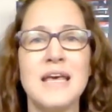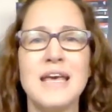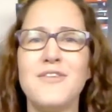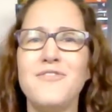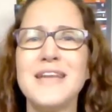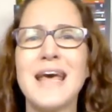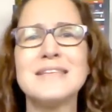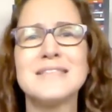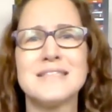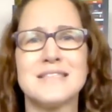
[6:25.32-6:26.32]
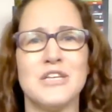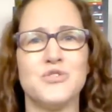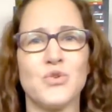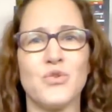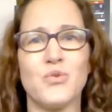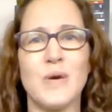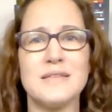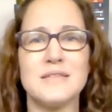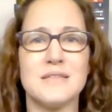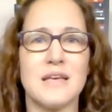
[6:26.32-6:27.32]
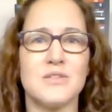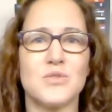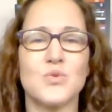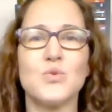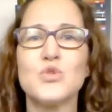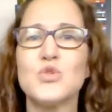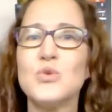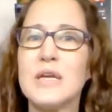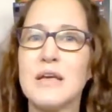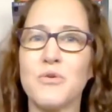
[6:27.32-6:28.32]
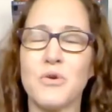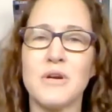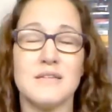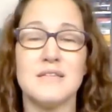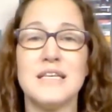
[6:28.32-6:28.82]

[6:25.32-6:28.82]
even existential threats like school shooting or